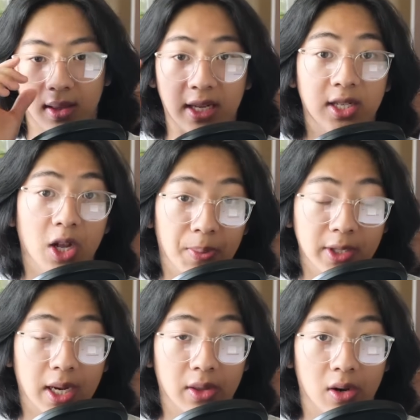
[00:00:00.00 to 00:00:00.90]
They still
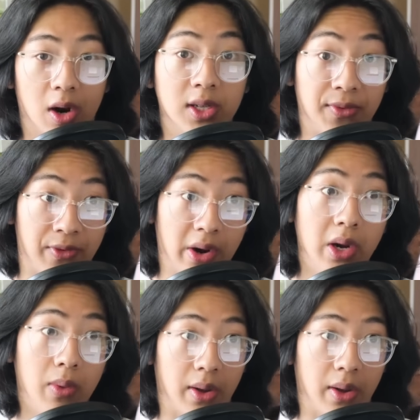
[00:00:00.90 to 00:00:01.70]
protect the cards very well.